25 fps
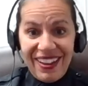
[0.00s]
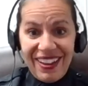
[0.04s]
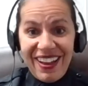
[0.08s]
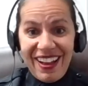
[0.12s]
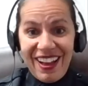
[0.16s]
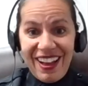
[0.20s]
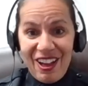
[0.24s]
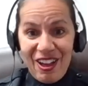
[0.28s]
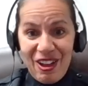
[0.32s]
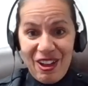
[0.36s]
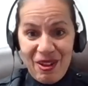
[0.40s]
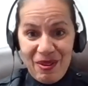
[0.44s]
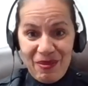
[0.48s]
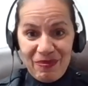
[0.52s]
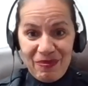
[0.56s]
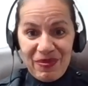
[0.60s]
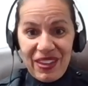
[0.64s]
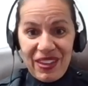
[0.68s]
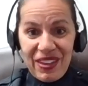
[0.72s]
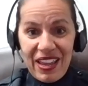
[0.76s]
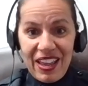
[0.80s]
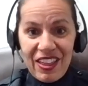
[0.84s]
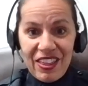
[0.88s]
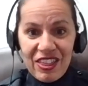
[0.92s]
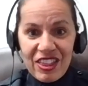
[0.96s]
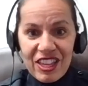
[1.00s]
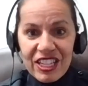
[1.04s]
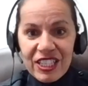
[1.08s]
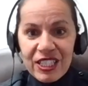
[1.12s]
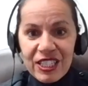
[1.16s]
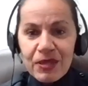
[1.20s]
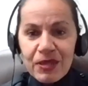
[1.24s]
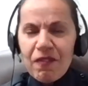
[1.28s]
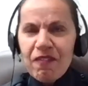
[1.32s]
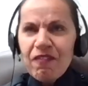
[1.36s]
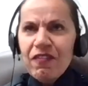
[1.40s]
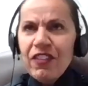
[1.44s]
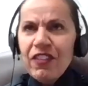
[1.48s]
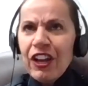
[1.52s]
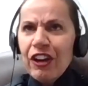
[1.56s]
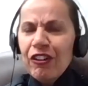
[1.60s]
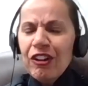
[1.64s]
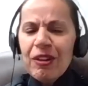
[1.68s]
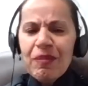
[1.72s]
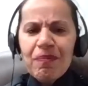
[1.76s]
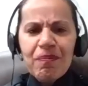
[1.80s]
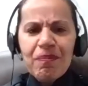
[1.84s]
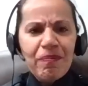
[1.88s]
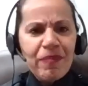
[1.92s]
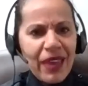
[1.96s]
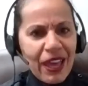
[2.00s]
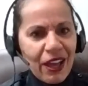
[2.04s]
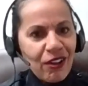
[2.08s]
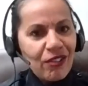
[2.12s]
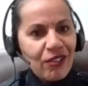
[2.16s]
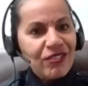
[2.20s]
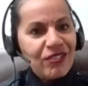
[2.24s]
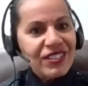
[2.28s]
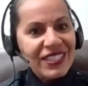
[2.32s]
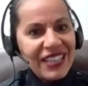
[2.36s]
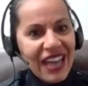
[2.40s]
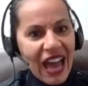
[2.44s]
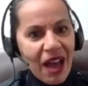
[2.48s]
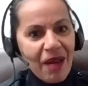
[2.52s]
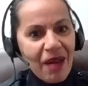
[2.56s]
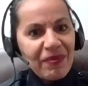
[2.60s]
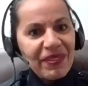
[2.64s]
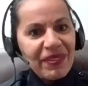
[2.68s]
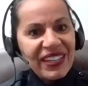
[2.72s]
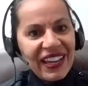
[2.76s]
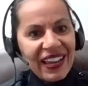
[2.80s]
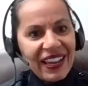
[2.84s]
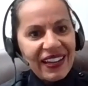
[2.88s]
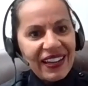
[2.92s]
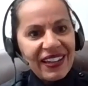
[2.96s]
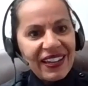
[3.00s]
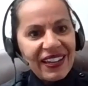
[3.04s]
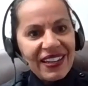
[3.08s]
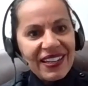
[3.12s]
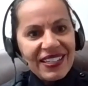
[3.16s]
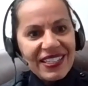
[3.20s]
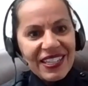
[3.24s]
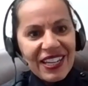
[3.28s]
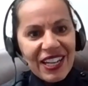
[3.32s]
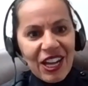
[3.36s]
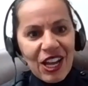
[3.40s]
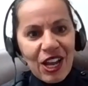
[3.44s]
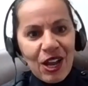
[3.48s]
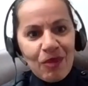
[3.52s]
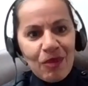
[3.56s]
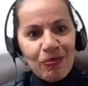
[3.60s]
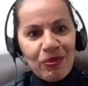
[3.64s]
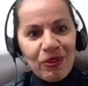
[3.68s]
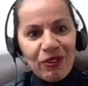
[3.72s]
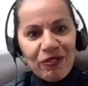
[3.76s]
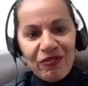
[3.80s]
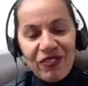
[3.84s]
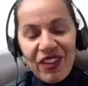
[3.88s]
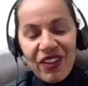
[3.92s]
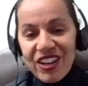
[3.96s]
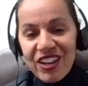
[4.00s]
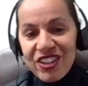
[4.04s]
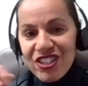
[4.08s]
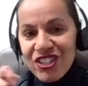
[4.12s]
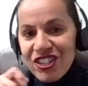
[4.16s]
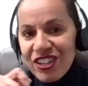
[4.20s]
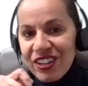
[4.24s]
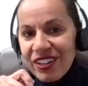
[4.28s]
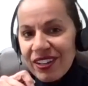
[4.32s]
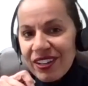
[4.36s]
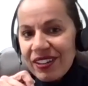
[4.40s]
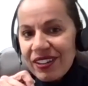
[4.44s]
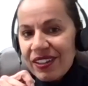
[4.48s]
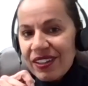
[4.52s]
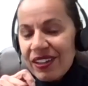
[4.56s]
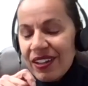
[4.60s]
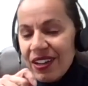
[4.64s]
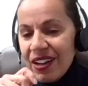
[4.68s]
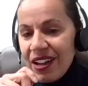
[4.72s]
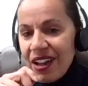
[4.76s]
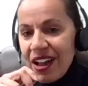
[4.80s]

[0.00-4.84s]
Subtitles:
in this very male-dominated profession.